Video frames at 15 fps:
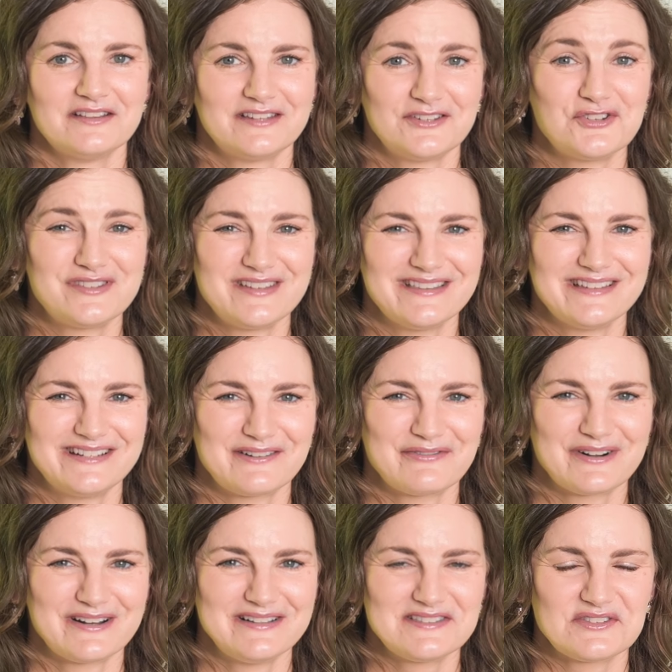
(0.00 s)
Did you see the
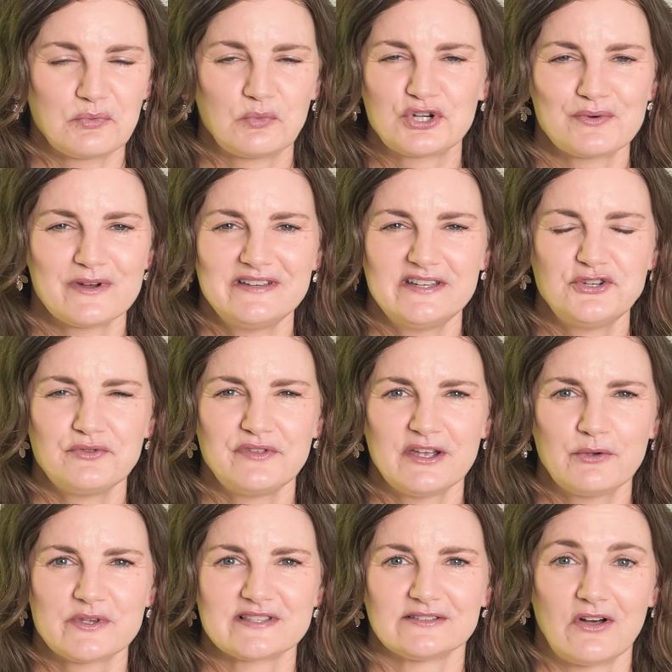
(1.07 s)
difference? Which one did you
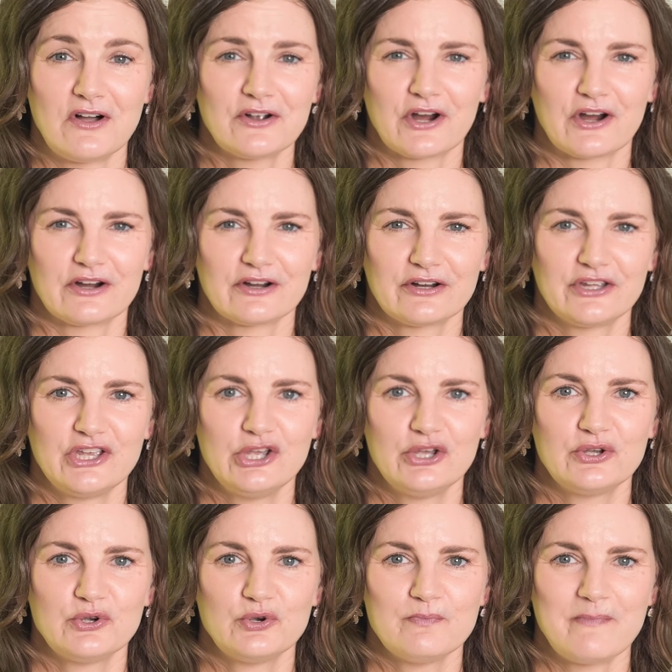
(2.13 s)
think was longer?
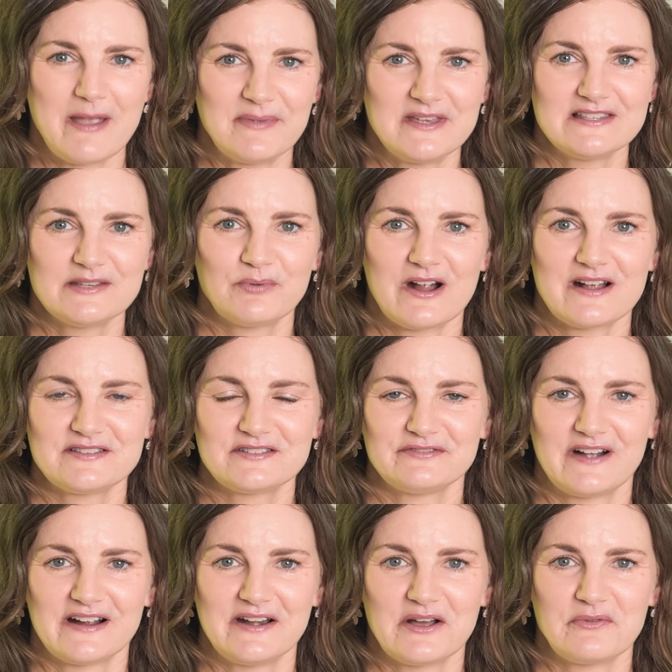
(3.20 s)
You might be surprised to
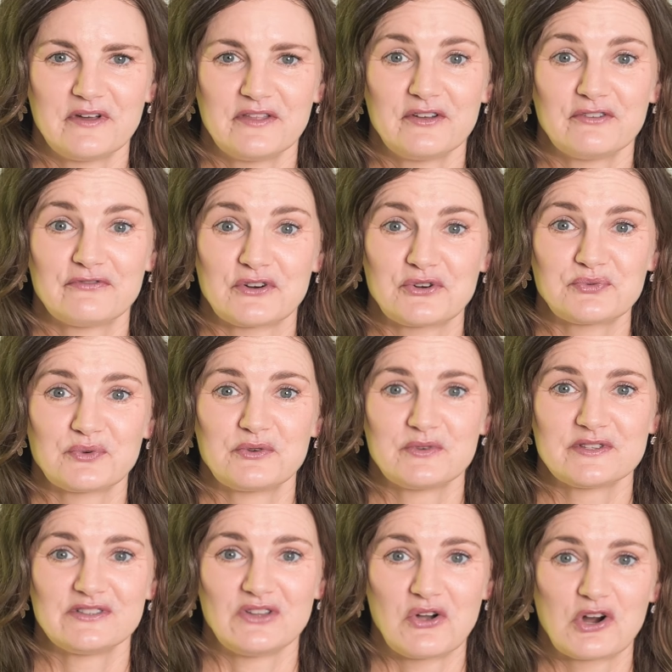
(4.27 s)
find out that the first one
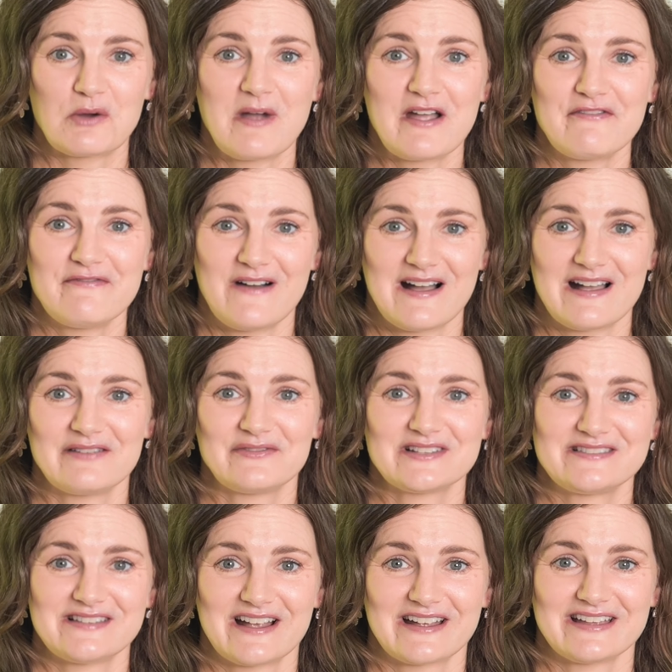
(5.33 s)
was longer by 5
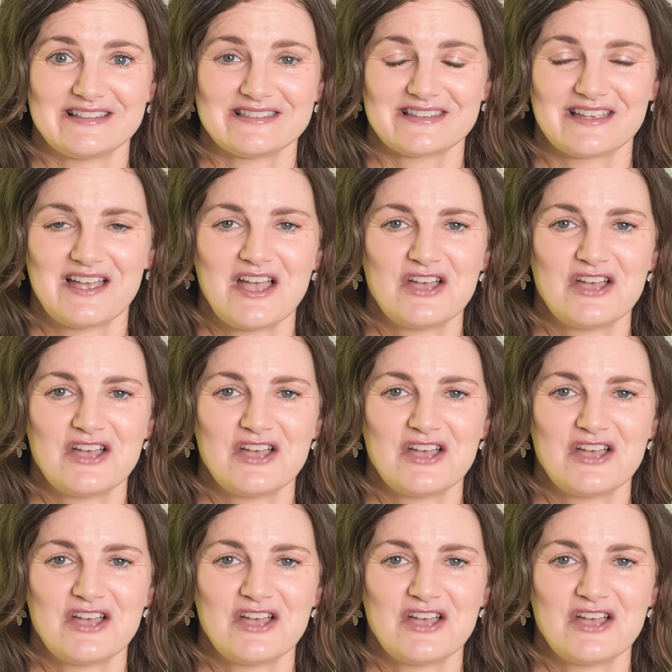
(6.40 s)
seconds.